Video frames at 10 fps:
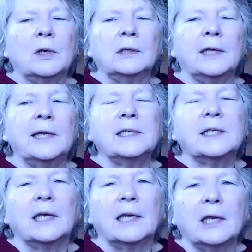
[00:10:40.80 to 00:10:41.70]
and
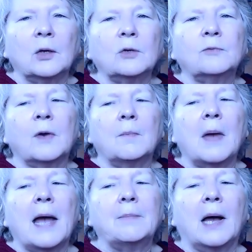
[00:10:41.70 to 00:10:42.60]
release the guilt
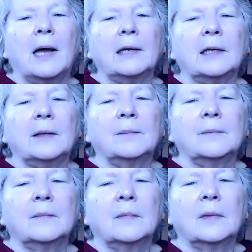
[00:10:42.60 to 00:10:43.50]
from my body.